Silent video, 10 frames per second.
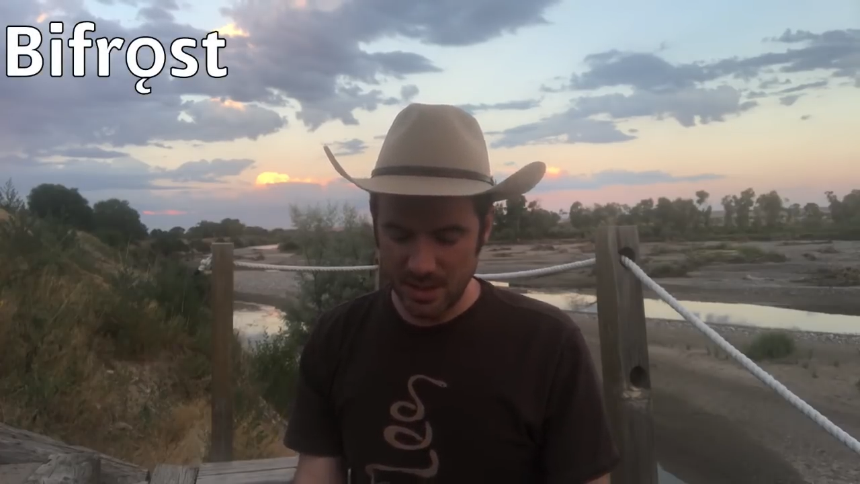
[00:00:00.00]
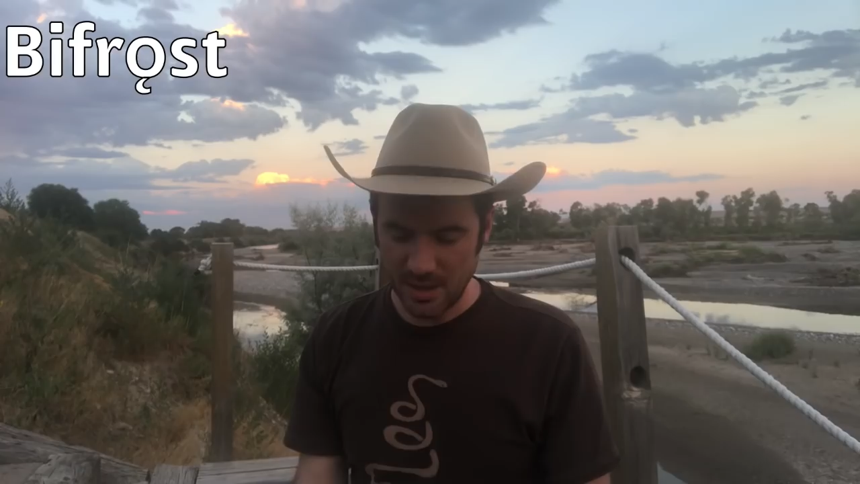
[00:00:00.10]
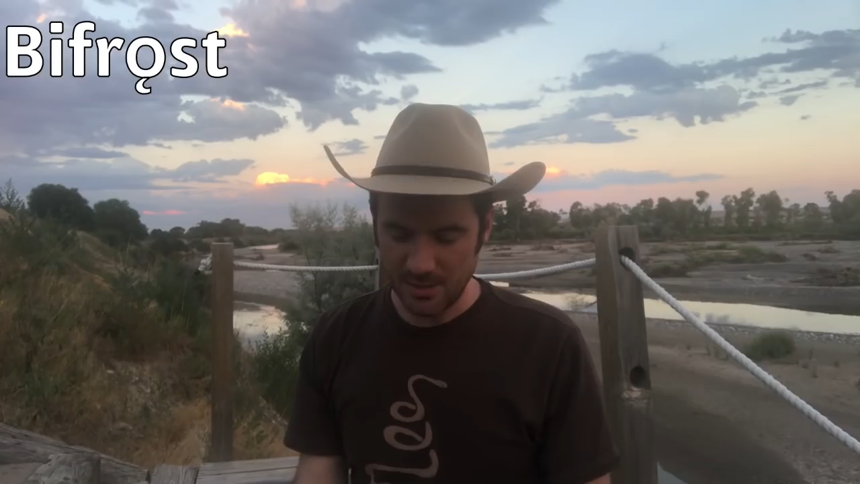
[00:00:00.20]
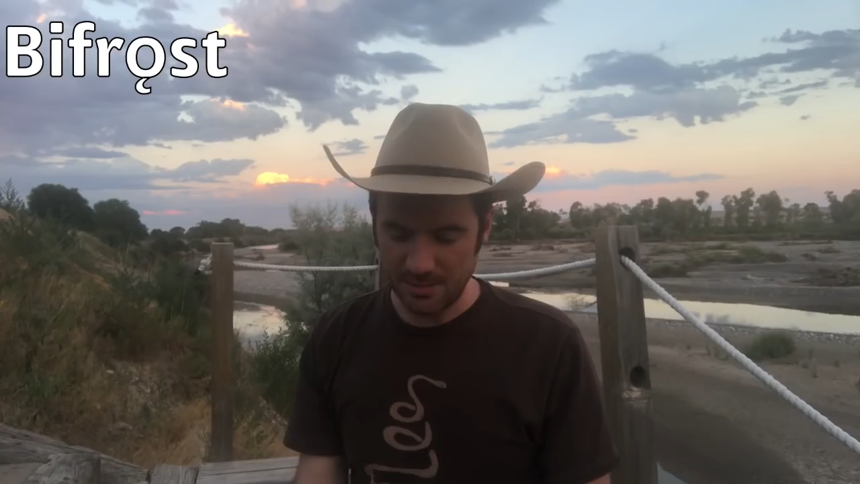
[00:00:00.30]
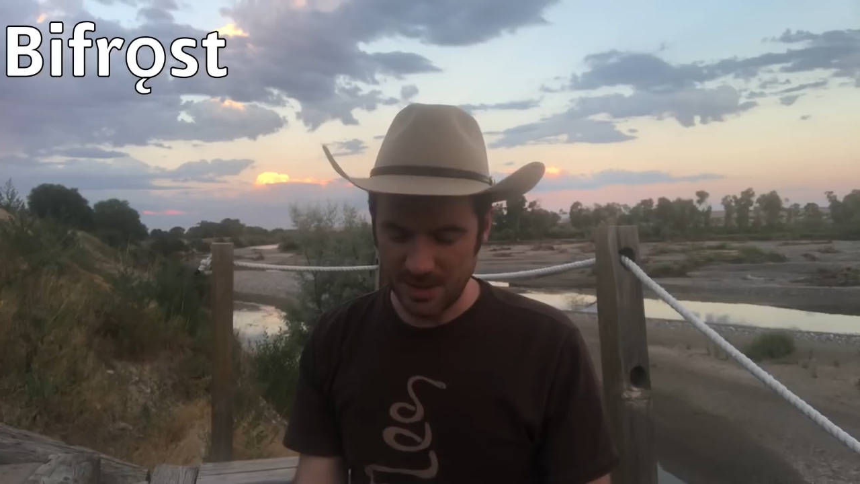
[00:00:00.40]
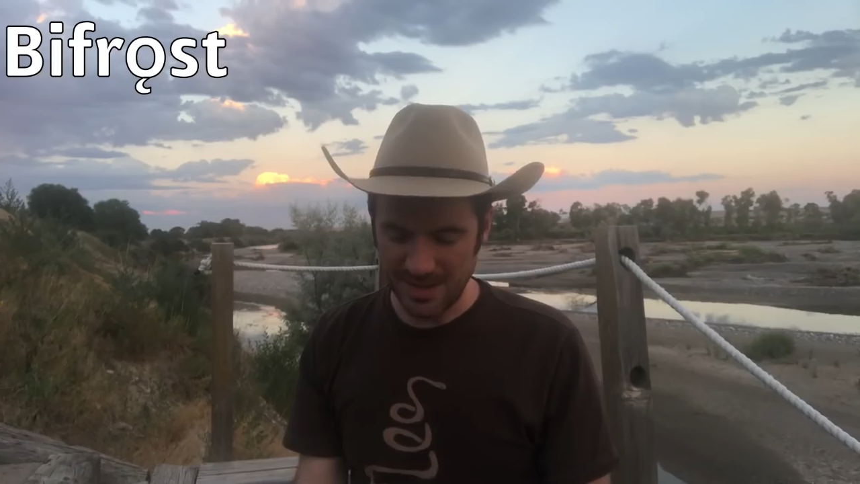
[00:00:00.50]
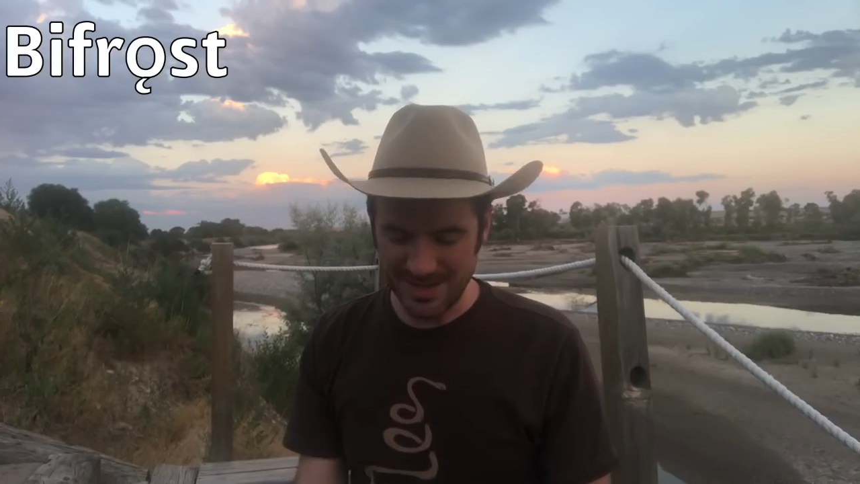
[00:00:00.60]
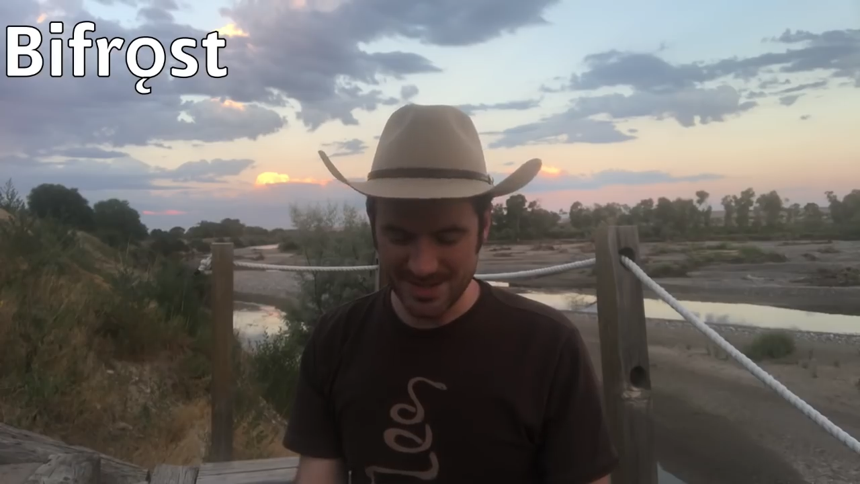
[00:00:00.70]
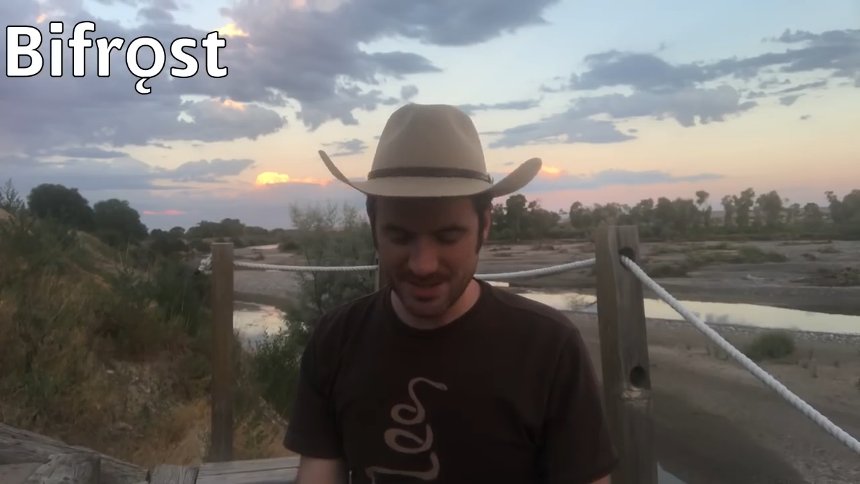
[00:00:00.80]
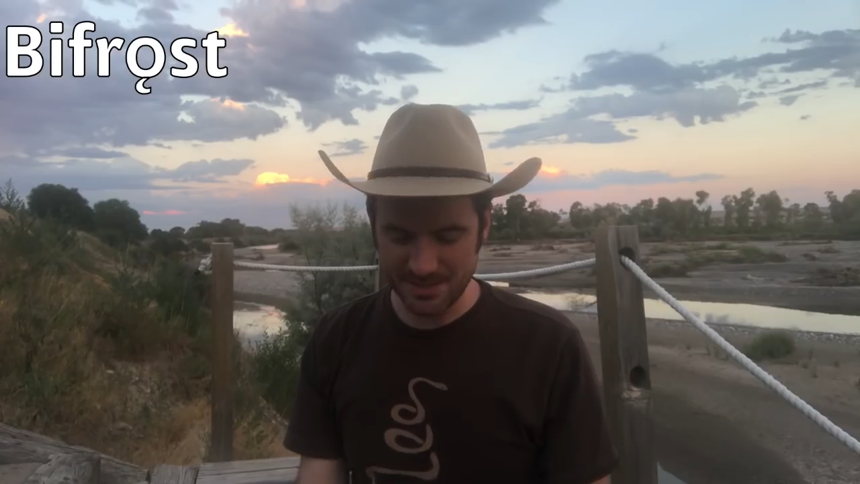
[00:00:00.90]
uh,
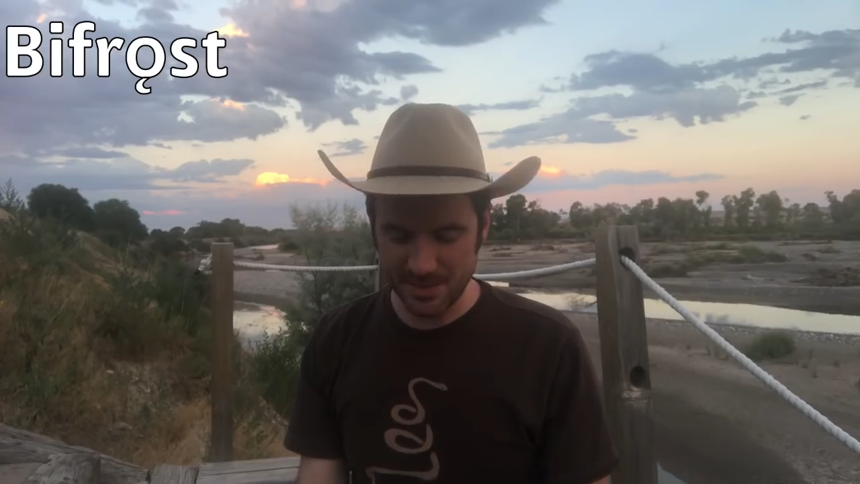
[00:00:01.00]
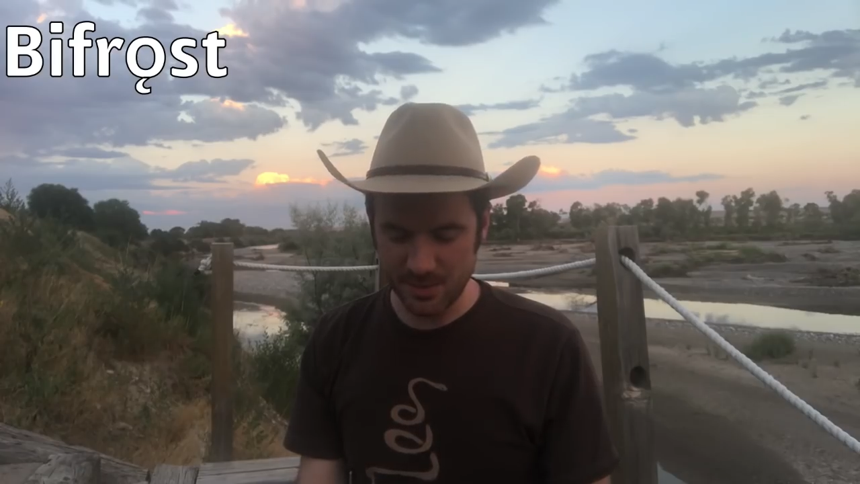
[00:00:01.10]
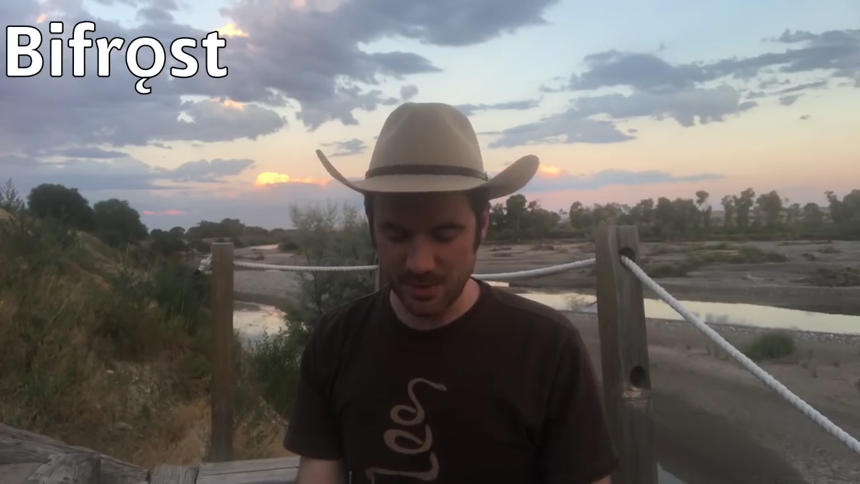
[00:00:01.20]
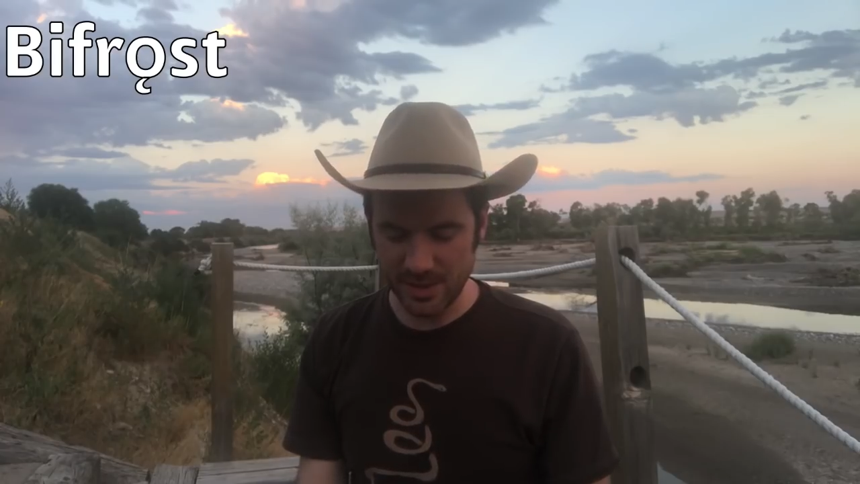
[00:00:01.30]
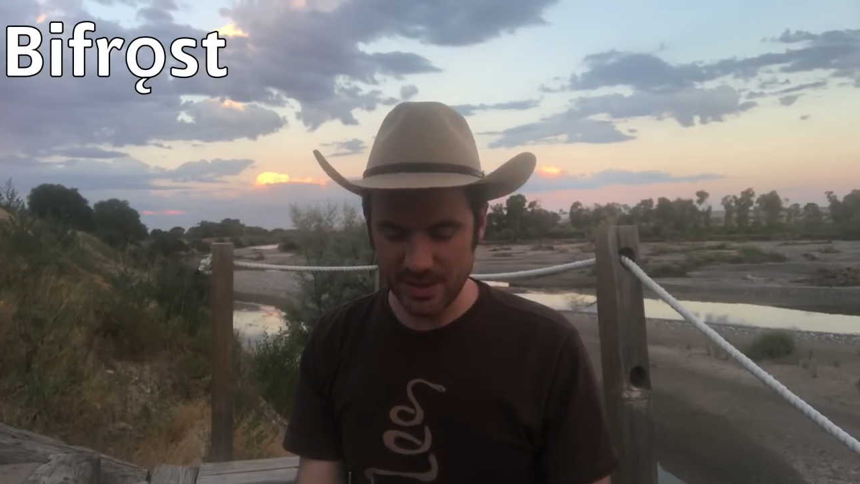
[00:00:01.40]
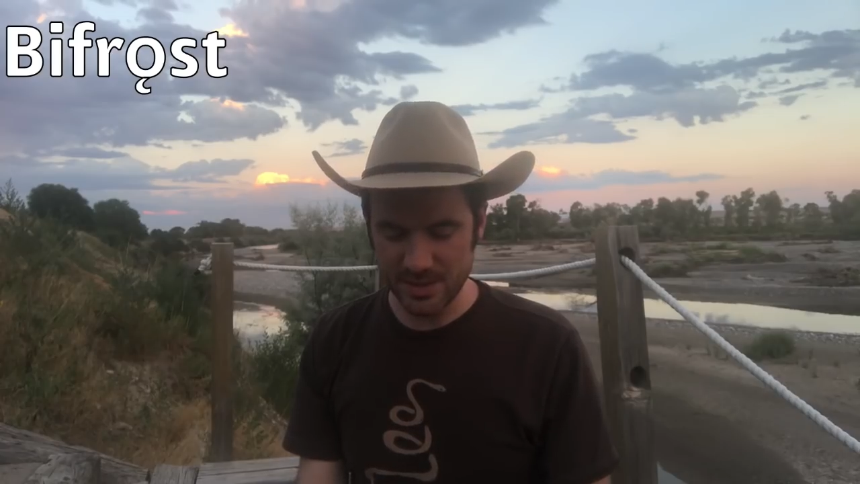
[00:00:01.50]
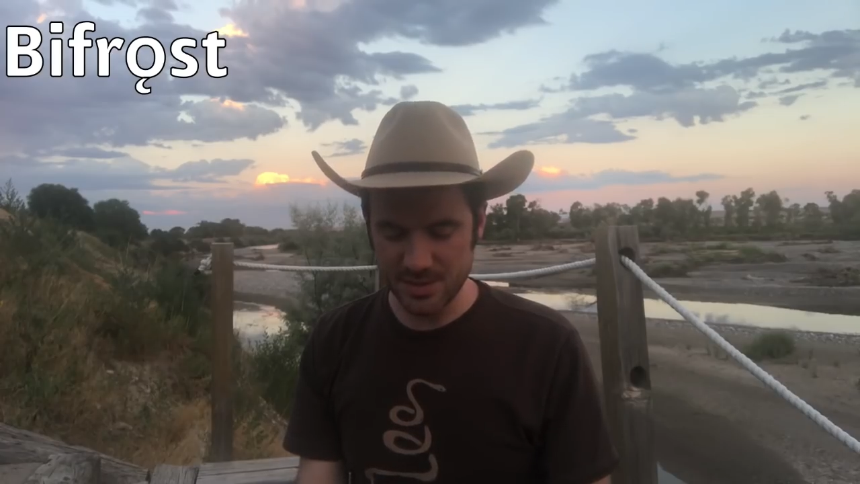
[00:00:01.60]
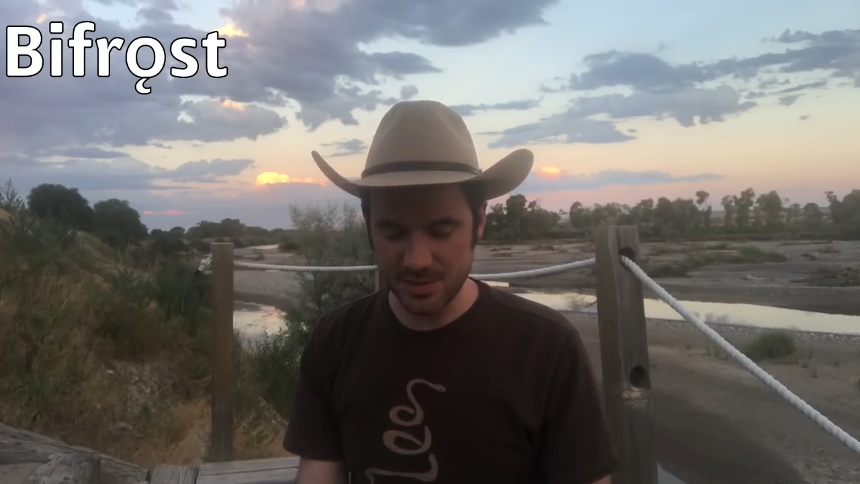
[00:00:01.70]
possibly related